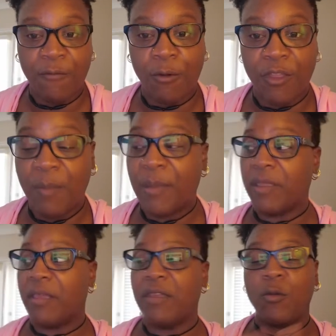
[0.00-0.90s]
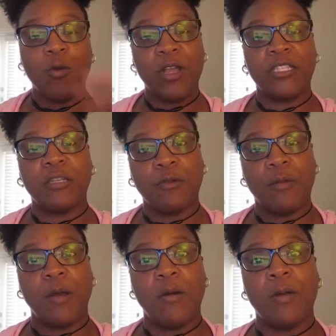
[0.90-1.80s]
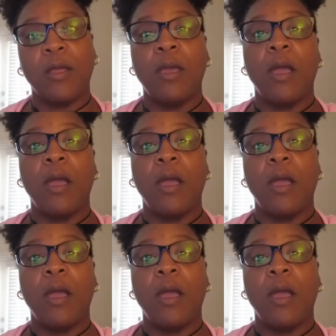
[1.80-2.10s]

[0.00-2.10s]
for them, and then one to promote